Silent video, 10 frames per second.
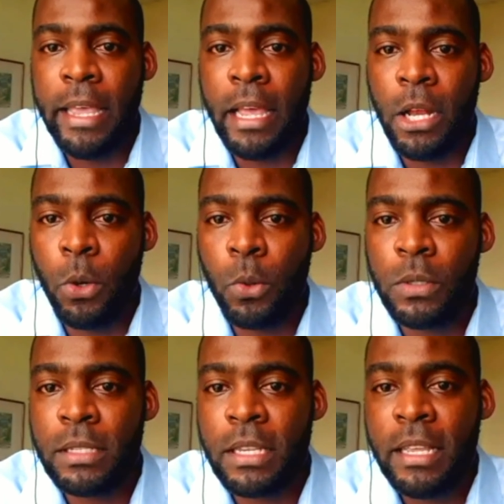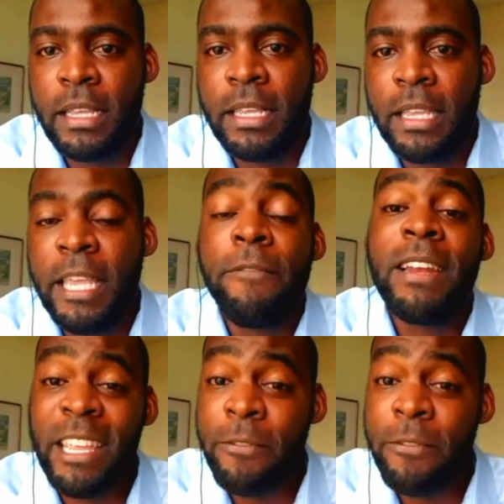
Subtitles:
it allows, even